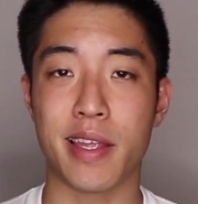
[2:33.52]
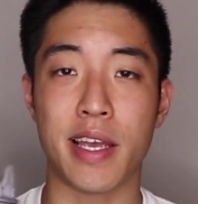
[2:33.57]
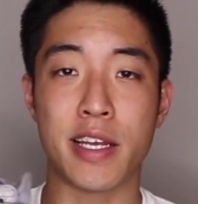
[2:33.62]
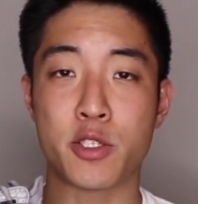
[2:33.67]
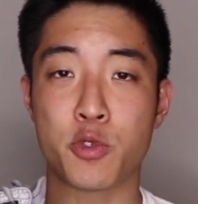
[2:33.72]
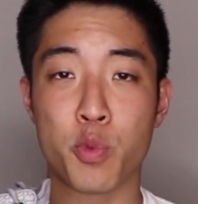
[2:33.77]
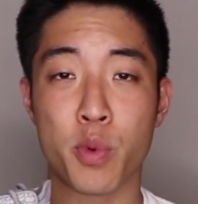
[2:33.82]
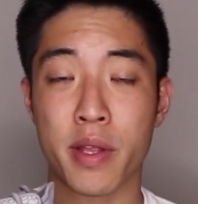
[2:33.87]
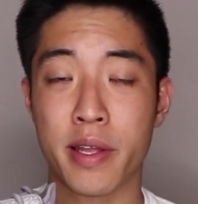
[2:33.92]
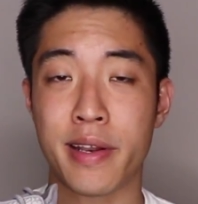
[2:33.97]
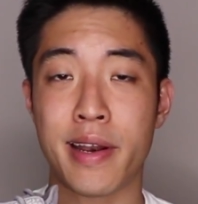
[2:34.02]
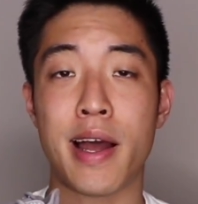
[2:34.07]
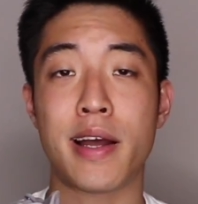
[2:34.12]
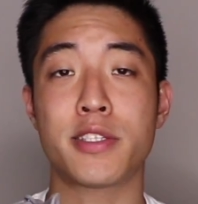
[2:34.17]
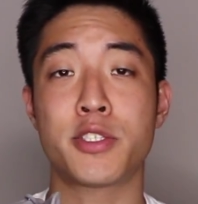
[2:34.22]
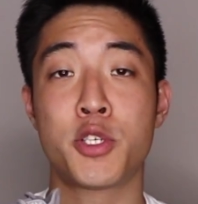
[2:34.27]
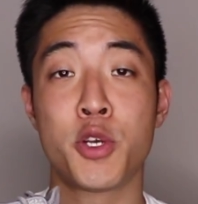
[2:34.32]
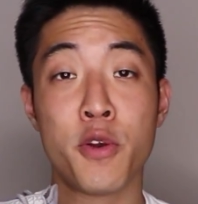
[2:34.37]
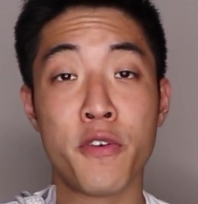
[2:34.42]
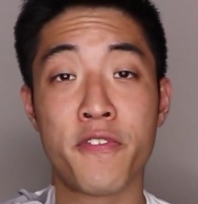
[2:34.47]
it's really
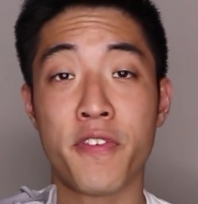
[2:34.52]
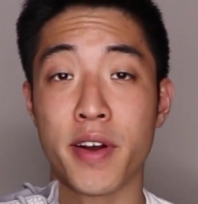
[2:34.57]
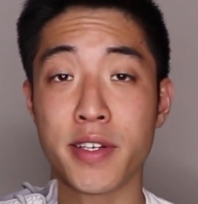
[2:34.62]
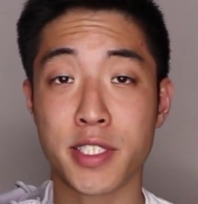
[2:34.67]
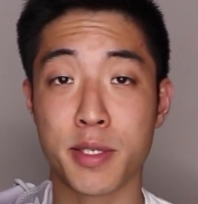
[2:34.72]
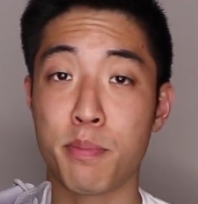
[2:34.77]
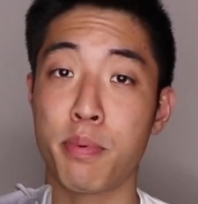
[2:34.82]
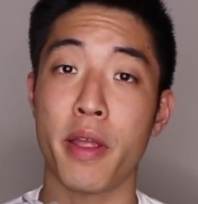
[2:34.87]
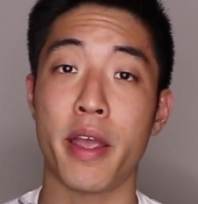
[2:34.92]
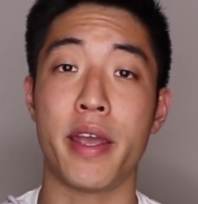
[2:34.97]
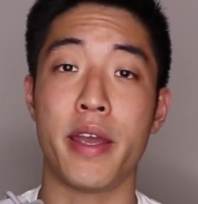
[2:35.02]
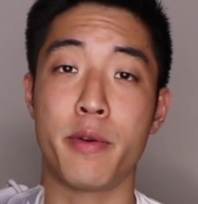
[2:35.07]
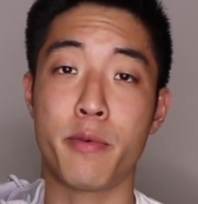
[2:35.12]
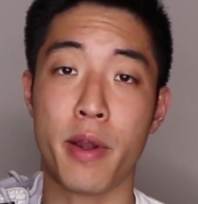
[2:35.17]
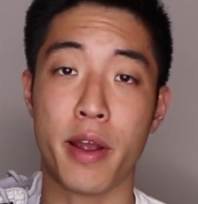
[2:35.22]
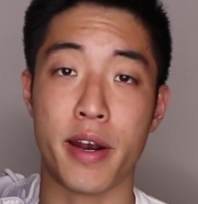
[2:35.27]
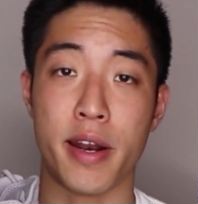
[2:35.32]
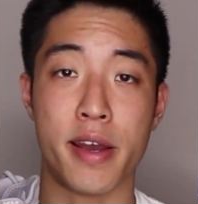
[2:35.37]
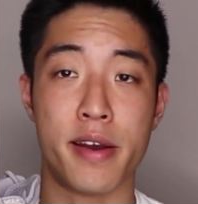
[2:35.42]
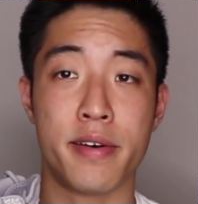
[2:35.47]
not too fun to play in
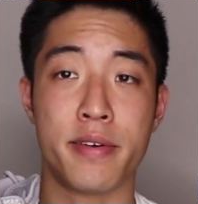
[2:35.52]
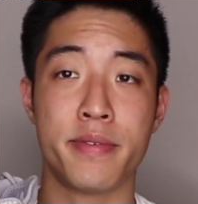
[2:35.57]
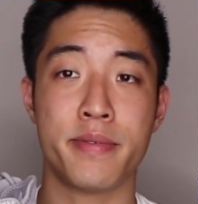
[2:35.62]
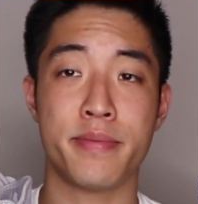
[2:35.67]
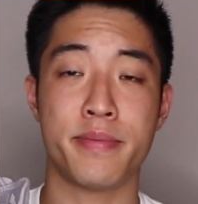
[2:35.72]
right now.